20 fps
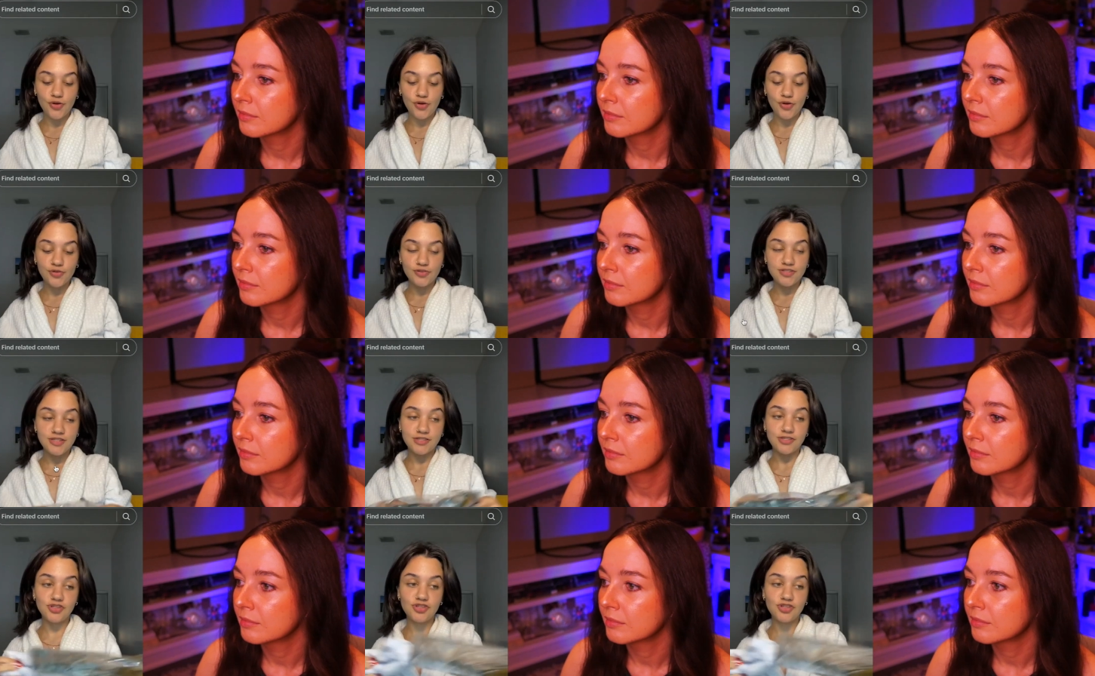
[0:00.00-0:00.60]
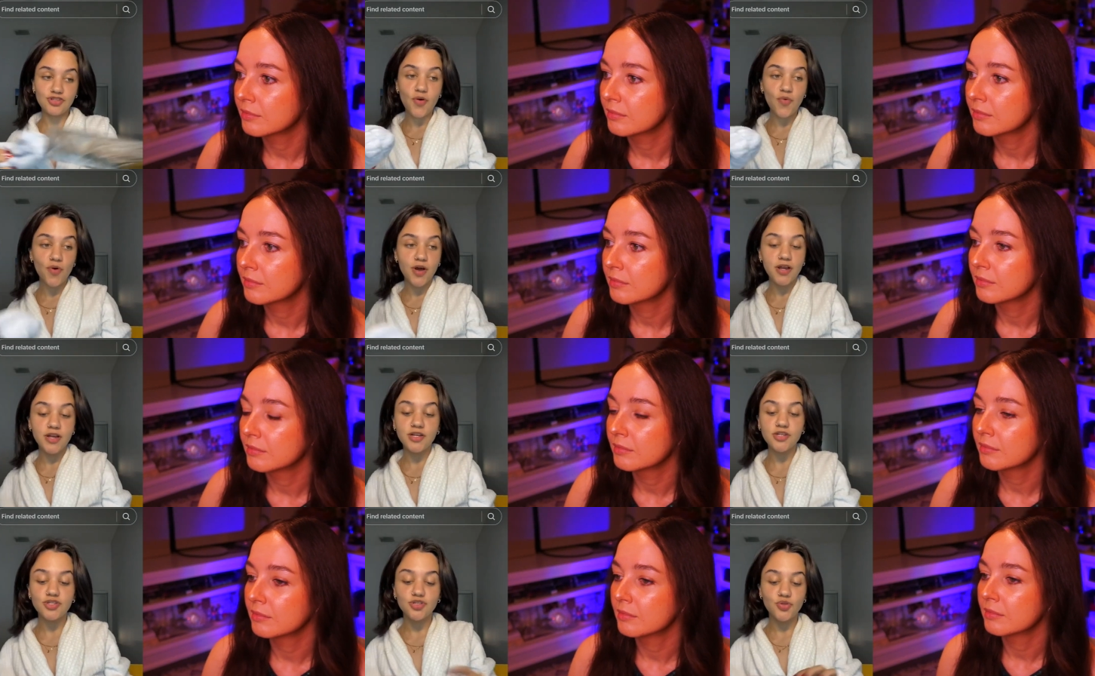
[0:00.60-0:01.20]
Speaker 1: since y'all wanted
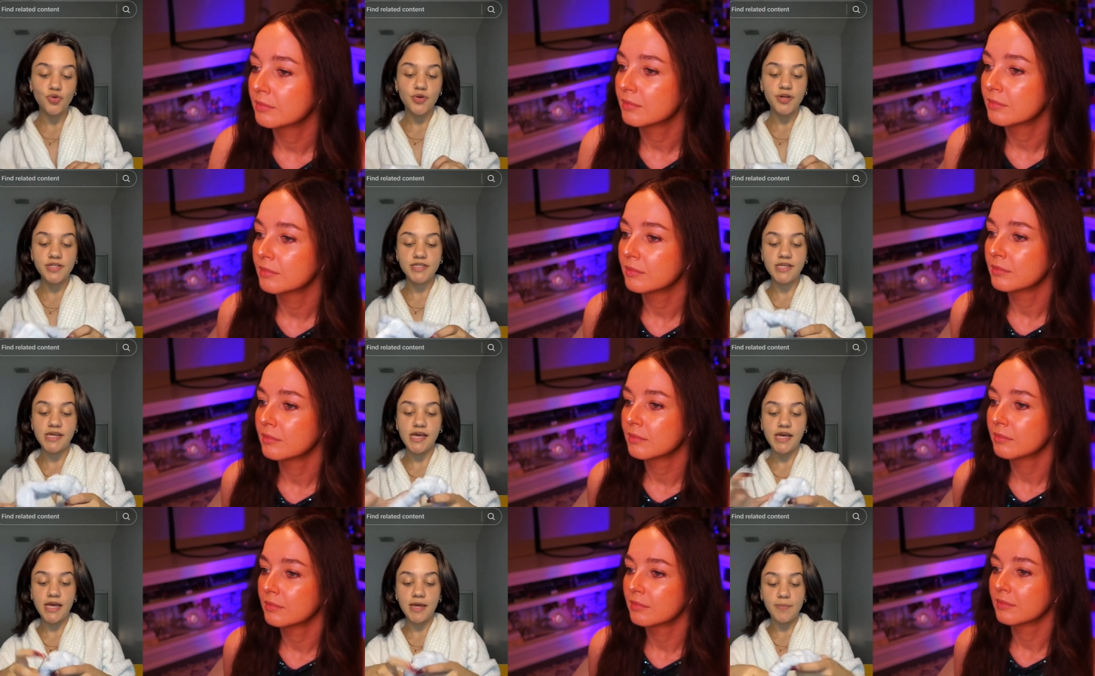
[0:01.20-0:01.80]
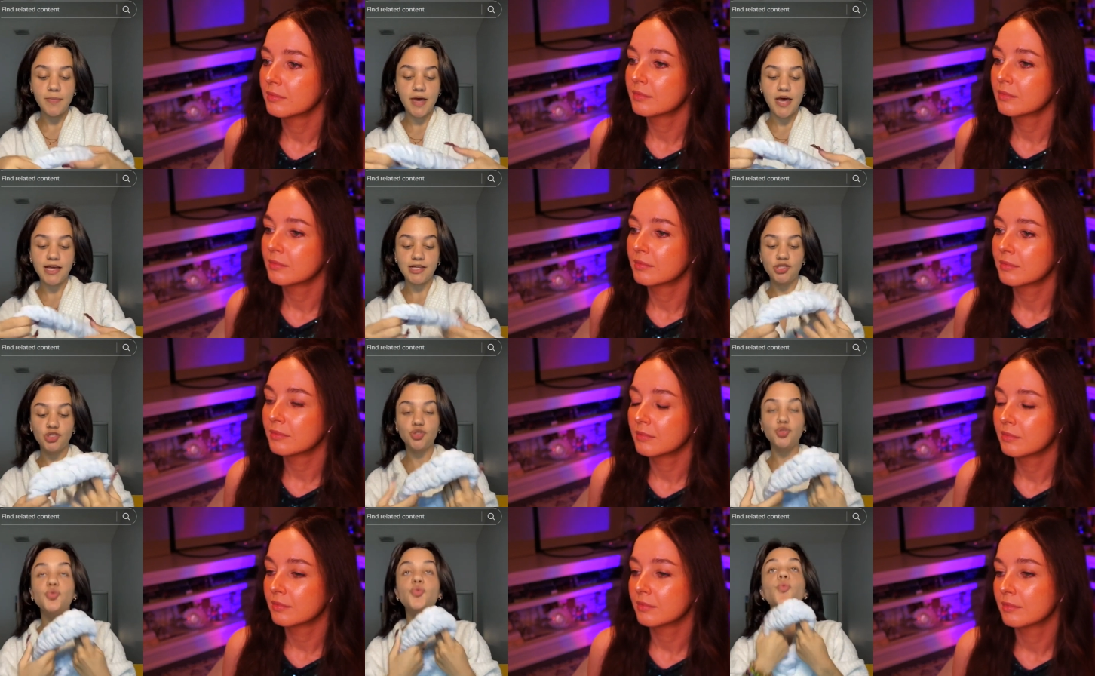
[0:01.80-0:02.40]
a story time as
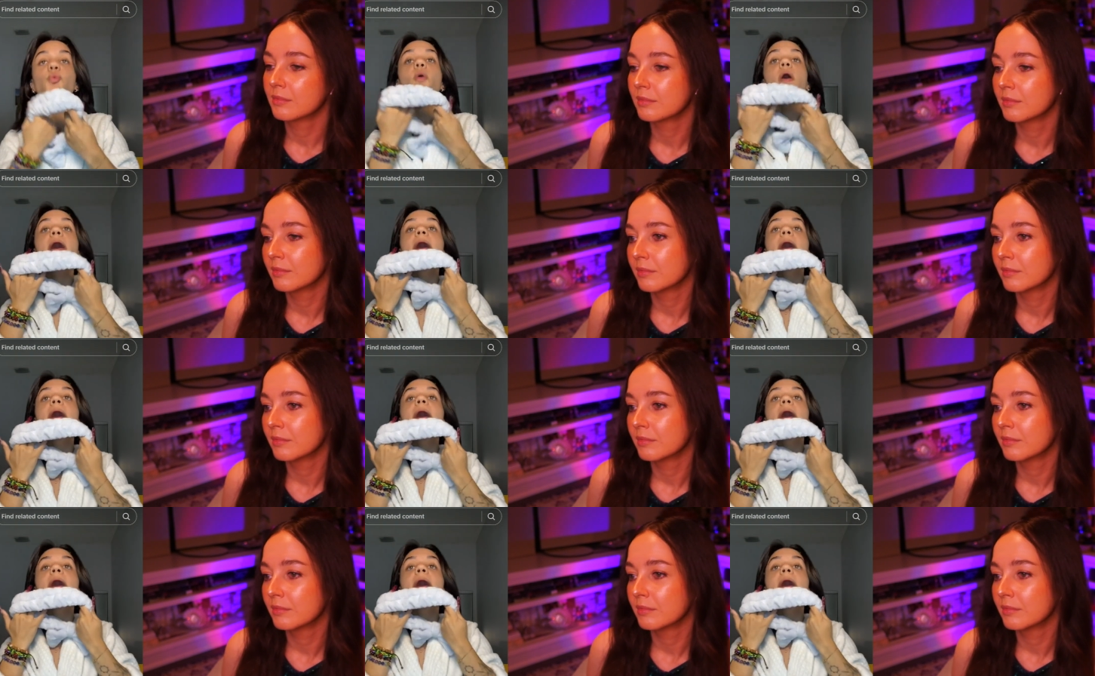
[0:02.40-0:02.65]
to why